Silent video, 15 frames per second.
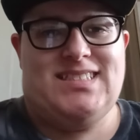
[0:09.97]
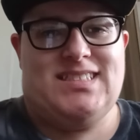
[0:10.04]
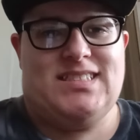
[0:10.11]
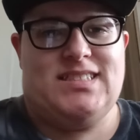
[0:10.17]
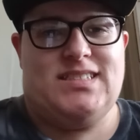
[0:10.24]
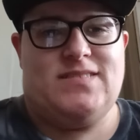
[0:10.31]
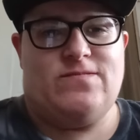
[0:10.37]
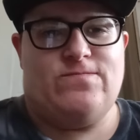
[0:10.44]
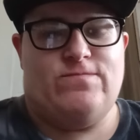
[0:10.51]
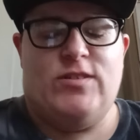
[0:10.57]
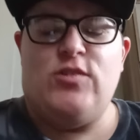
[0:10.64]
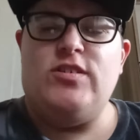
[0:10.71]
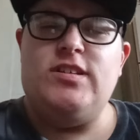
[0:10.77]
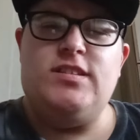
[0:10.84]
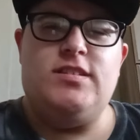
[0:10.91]
very
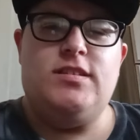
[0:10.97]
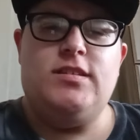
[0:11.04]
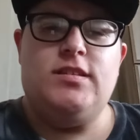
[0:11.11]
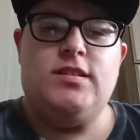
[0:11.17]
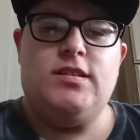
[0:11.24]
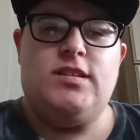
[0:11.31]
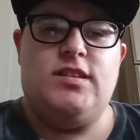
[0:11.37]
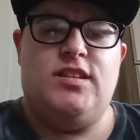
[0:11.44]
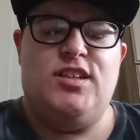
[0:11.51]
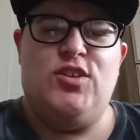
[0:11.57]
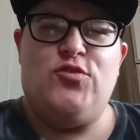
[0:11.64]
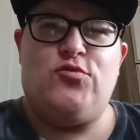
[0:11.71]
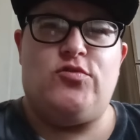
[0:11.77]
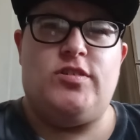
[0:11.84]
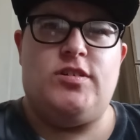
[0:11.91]

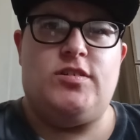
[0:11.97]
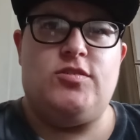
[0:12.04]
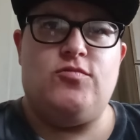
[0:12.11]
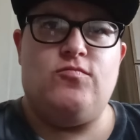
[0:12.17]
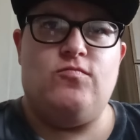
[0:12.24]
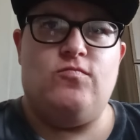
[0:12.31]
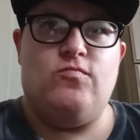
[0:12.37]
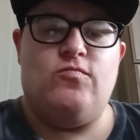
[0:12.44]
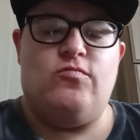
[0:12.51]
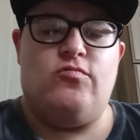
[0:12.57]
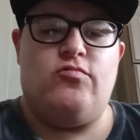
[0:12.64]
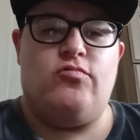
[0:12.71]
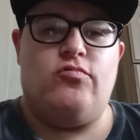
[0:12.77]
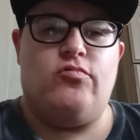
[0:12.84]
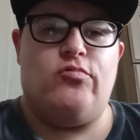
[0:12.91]
different
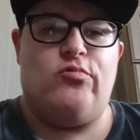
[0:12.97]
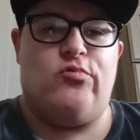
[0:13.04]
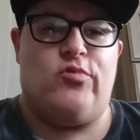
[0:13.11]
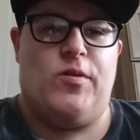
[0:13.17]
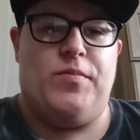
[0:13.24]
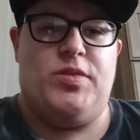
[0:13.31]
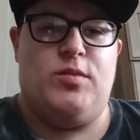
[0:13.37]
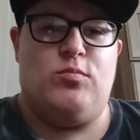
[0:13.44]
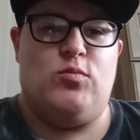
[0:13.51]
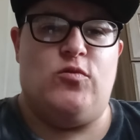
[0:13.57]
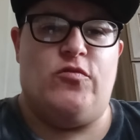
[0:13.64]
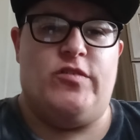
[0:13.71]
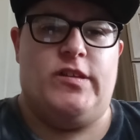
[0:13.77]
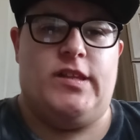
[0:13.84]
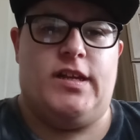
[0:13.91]
from the movie that
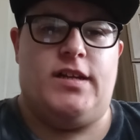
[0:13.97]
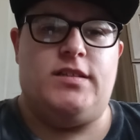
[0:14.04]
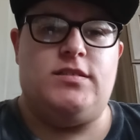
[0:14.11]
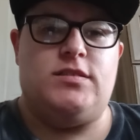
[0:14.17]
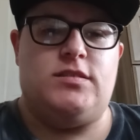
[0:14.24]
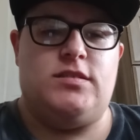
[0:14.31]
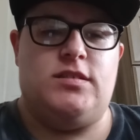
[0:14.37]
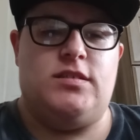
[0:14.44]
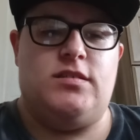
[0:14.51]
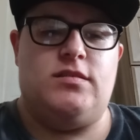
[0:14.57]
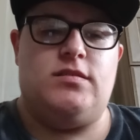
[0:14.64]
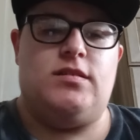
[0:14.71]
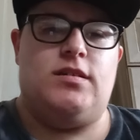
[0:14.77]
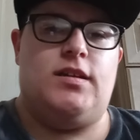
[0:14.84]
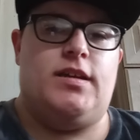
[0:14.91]
I see,
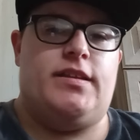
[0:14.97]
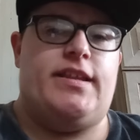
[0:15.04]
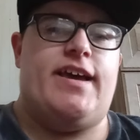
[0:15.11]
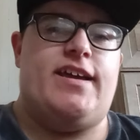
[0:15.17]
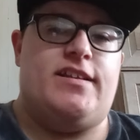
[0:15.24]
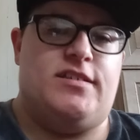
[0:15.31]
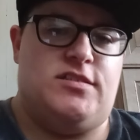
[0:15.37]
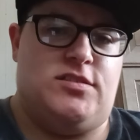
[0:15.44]
and that is